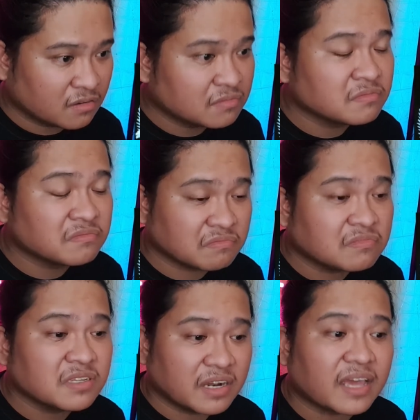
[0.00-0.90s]
Nice
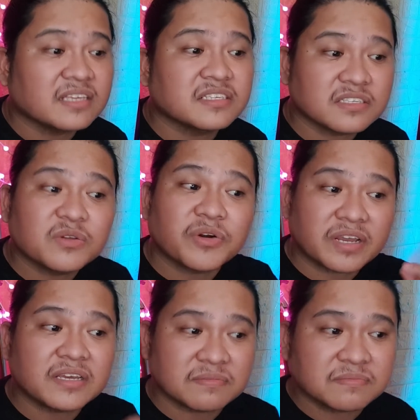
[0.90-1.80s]
story.
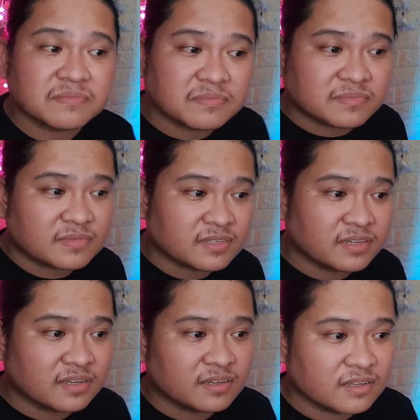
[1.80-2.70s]

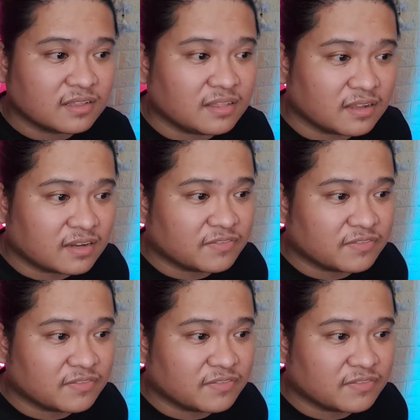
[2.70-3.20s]
Love it.